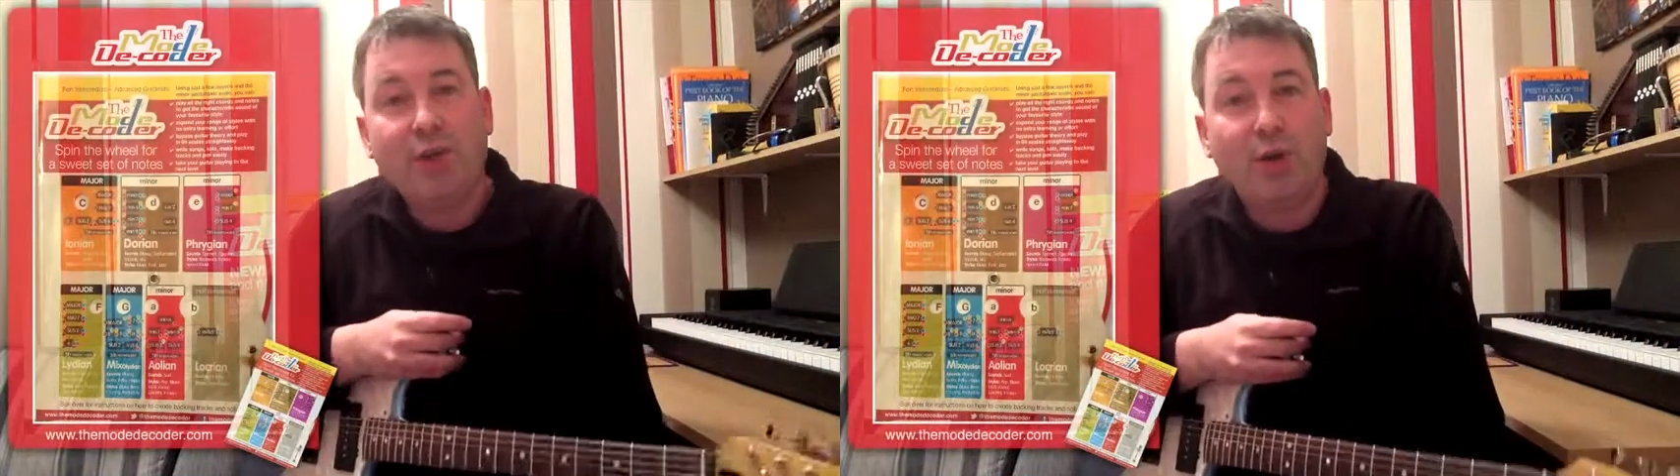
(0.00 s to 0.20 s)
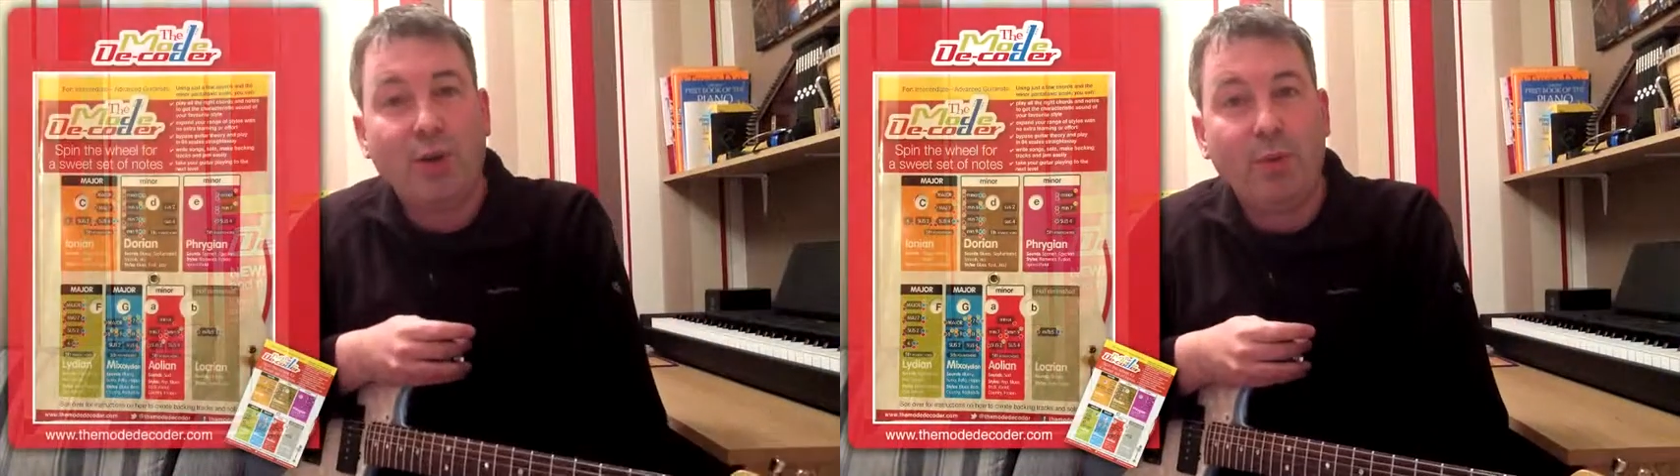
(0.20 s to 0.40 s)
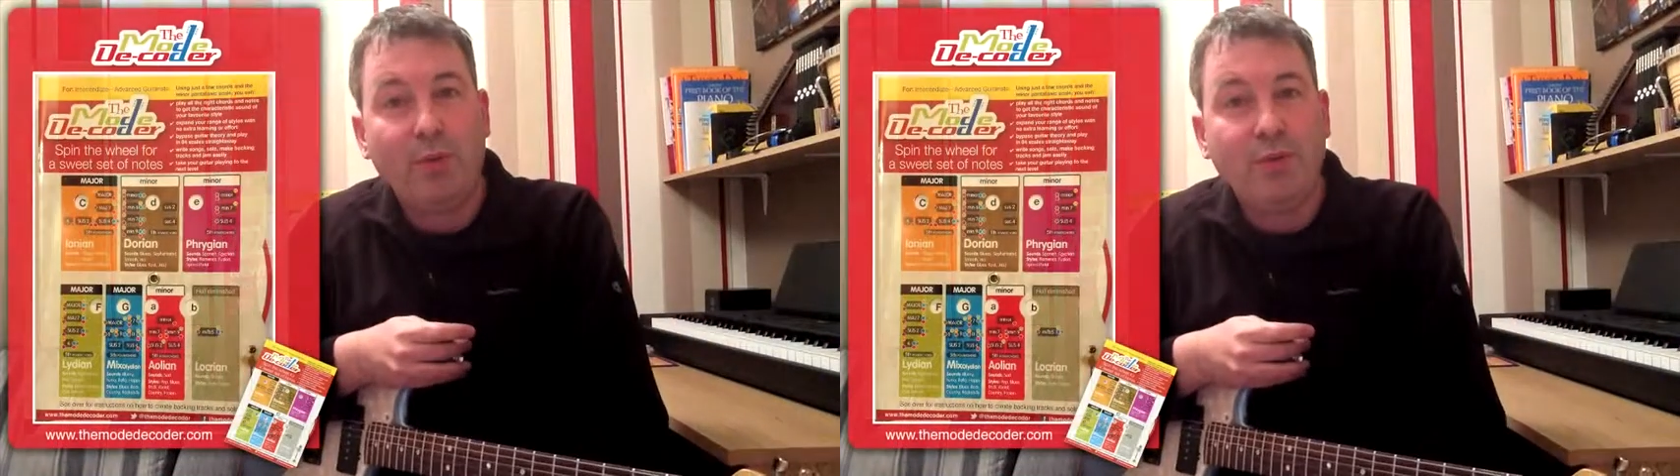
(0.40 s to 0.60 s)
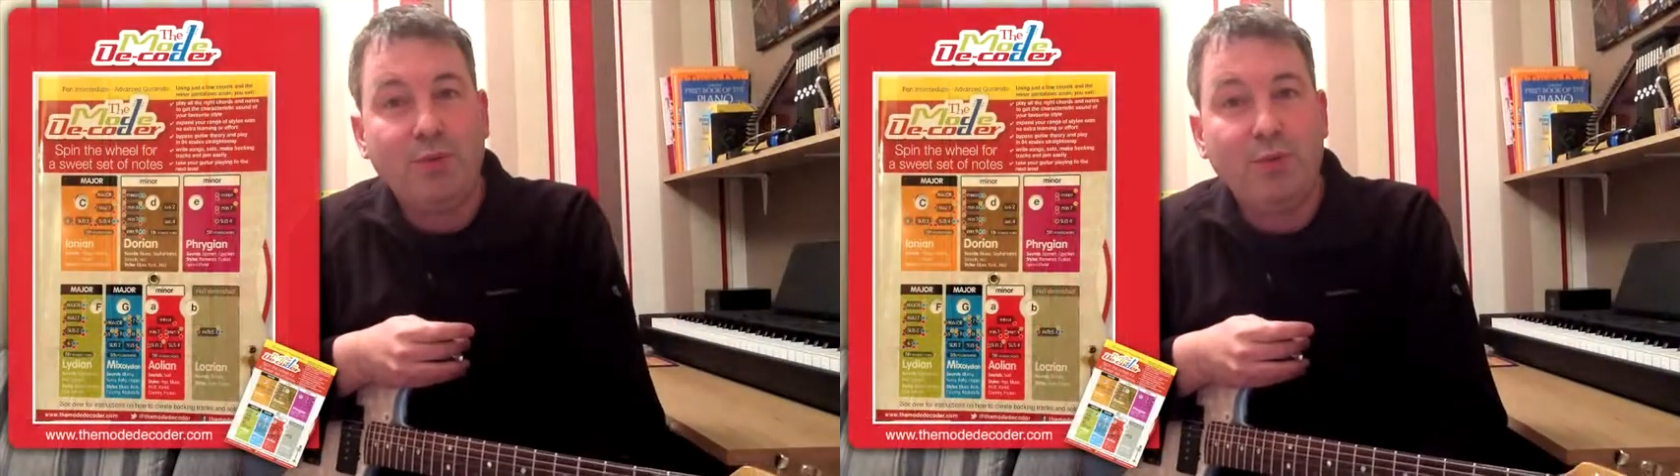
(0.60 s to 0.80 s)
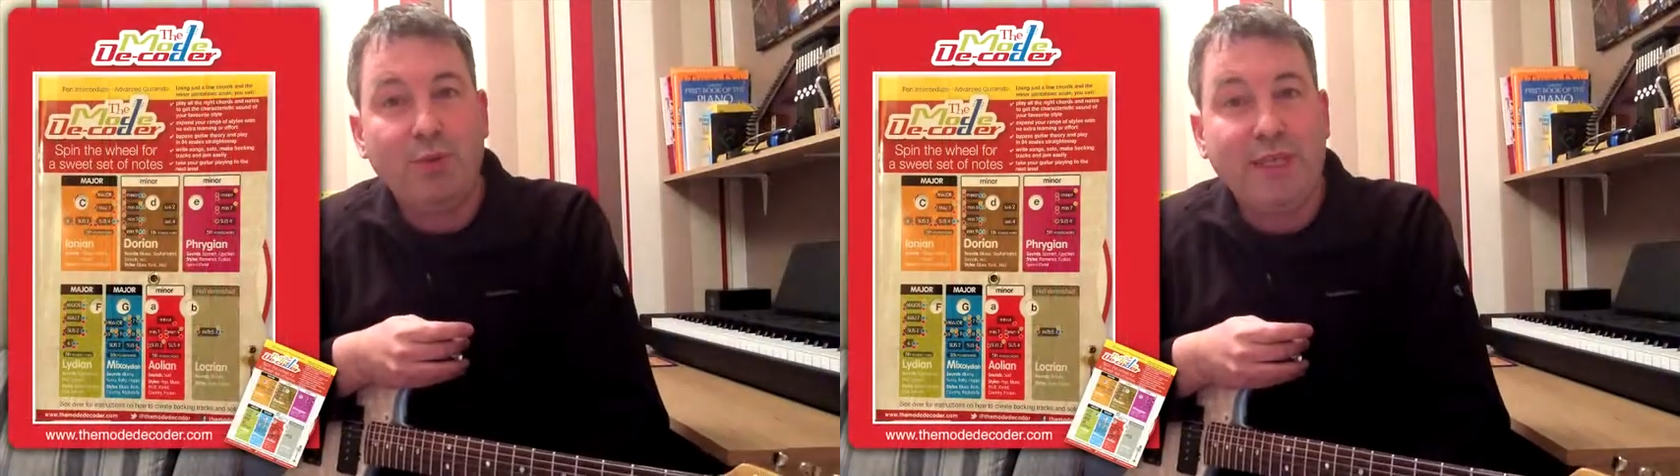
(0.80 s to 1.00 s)
video I want
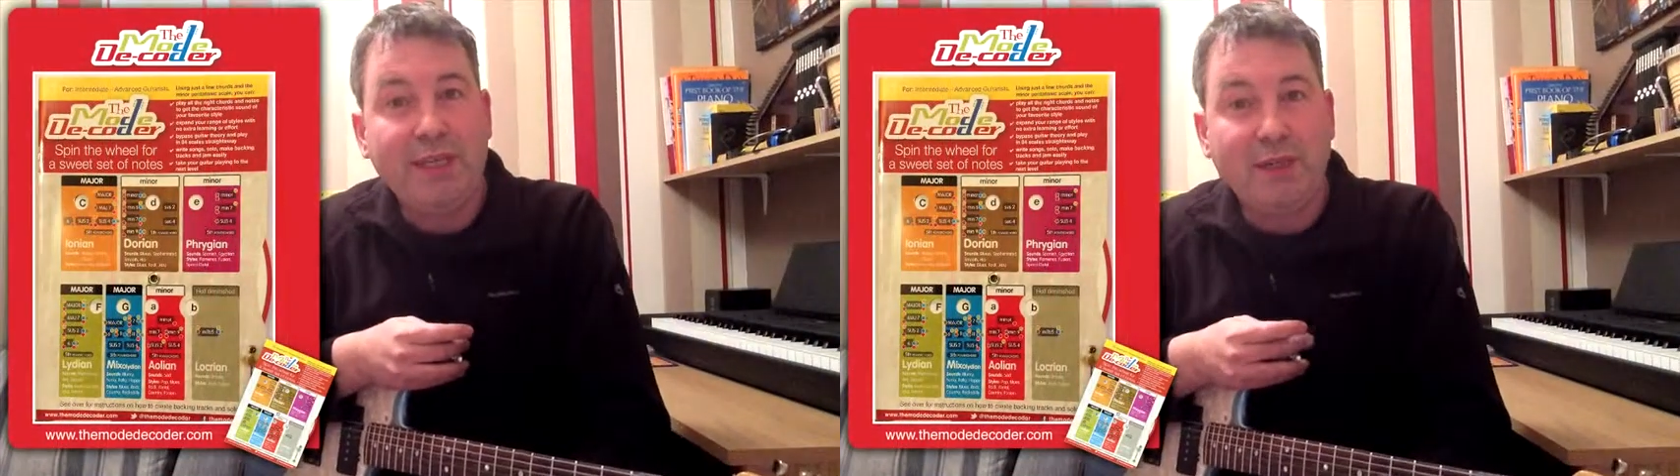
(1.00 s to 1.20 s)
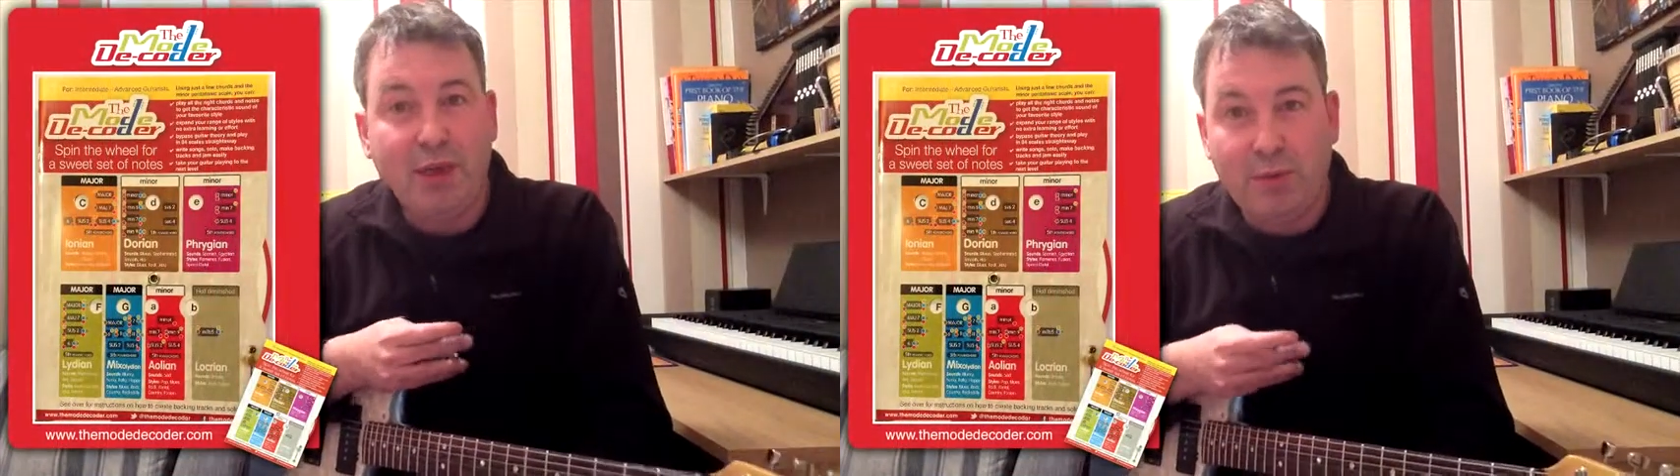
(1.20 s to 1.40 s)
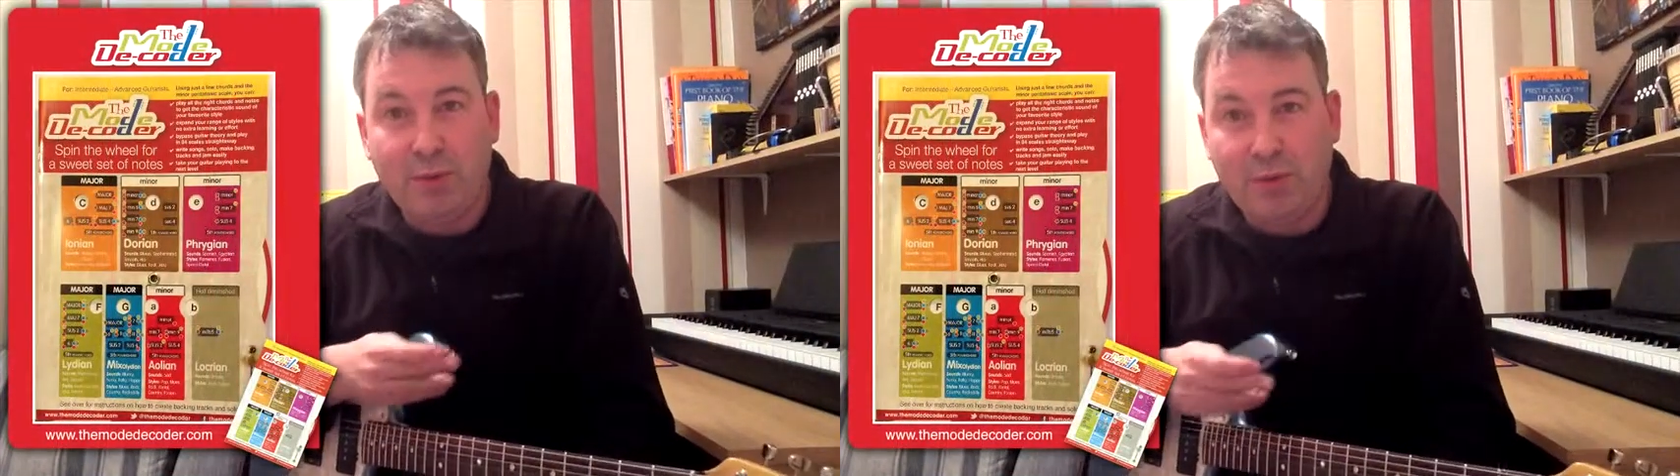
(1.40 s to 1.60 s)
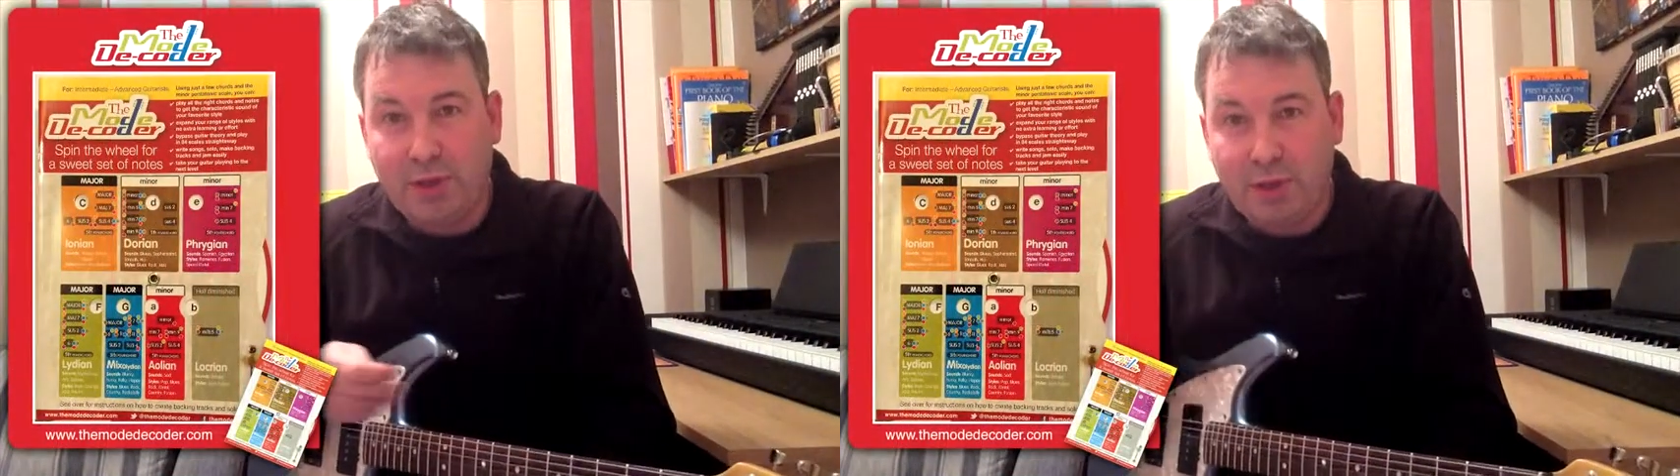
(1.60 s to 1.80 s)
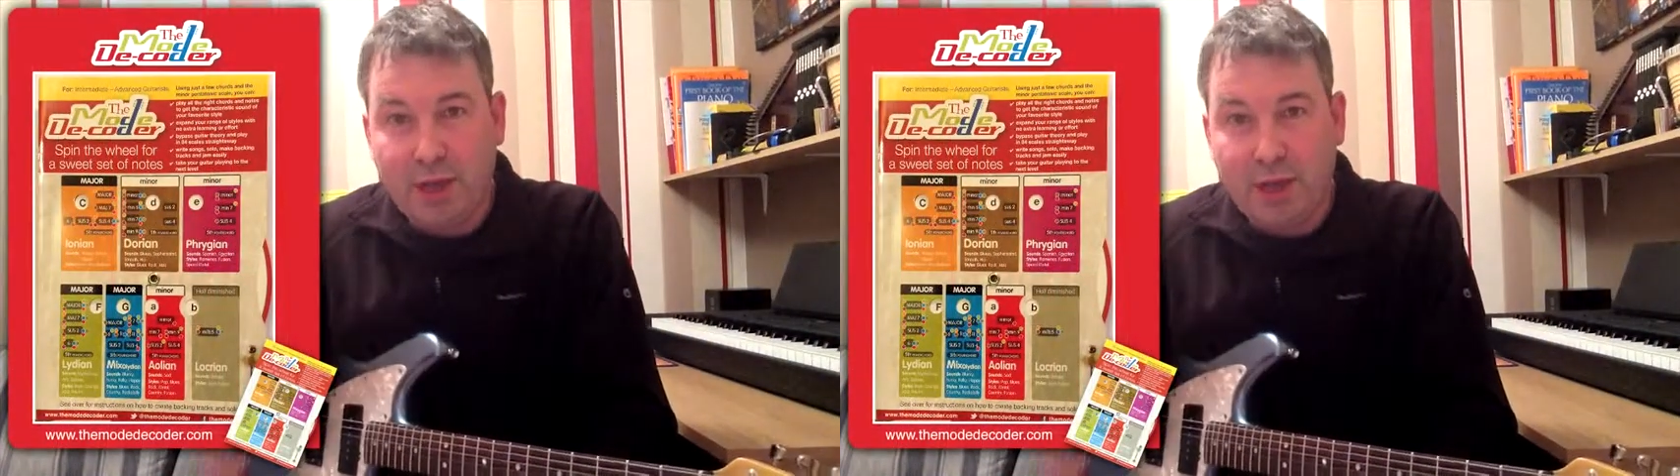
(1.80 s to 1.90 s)
to decode